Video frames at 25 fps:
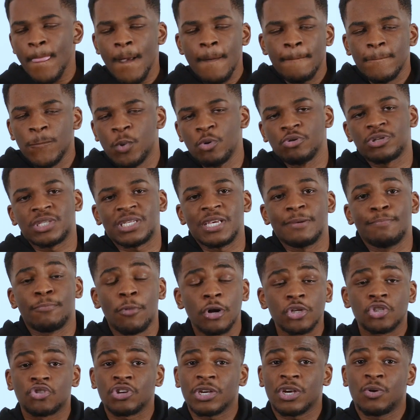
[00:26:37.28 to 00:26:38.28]
we'll see.
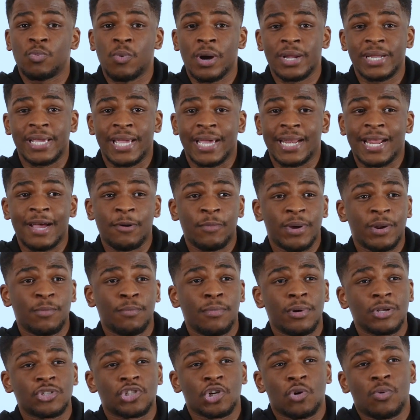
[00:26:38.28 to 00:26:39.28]
Modric won it. And when
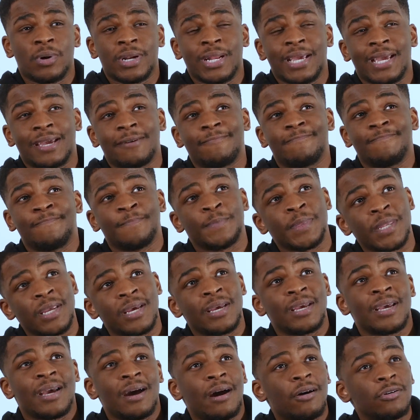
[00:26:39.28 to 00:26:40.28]
Modric won it,
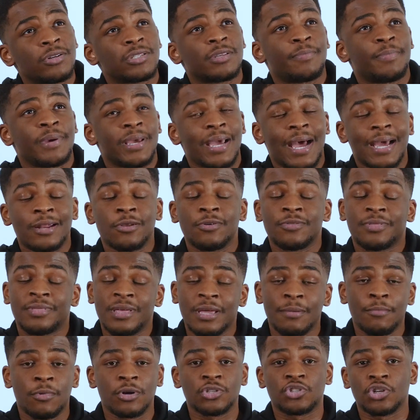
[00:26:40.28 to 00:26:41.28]
I don't
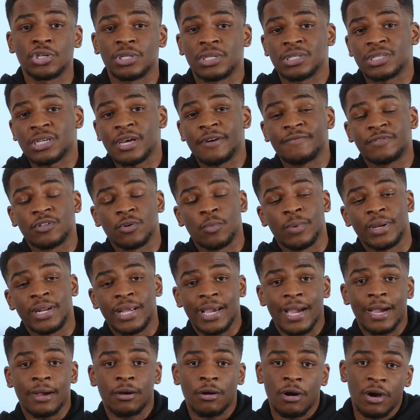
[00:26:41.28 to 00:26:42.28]
think Modric deserved to win
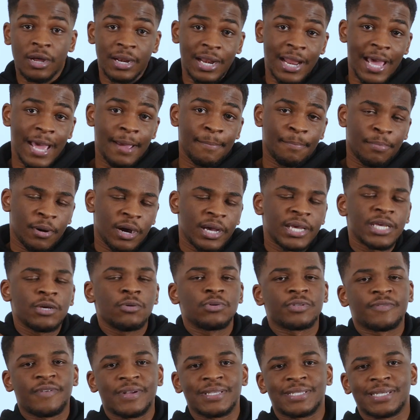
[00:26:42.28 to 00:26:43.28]
it. I can't lie, but he
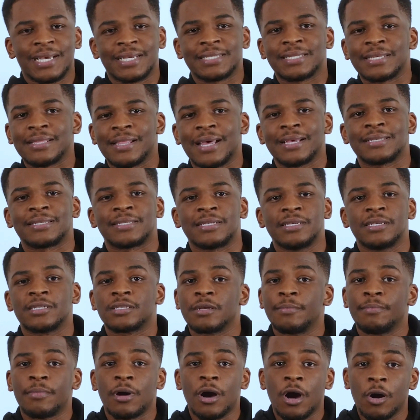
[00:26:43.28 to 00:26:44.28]
was fantastic that
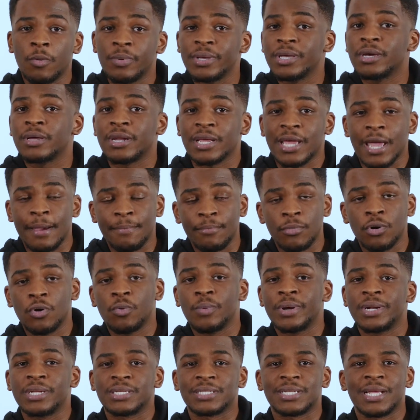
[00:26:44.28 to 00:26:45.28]
season. But are we going to get more
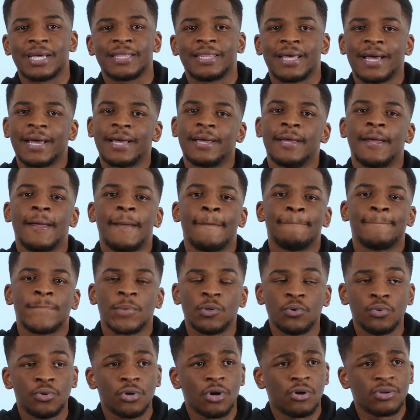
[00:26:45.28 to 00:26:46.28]
winners like that?
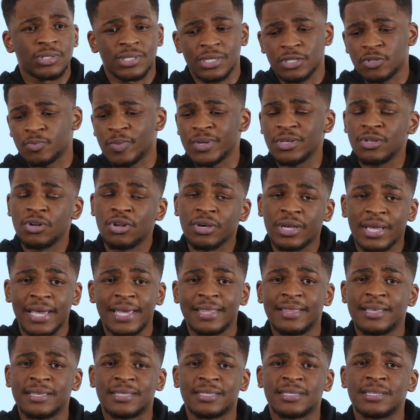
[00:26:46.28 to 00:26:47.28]
Who knows? Because when you look at
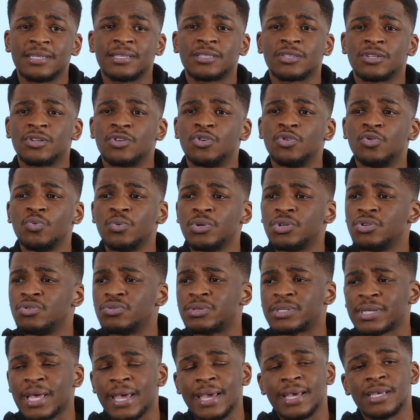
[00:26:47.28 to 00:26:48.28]
it this season, who would you
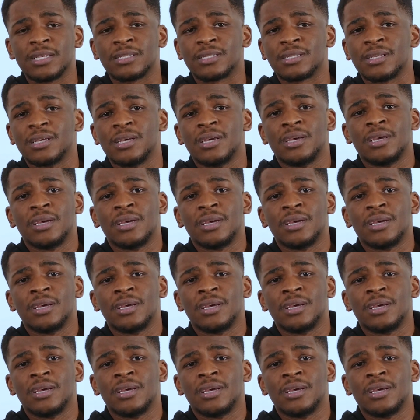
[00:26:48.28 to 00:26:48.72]
say is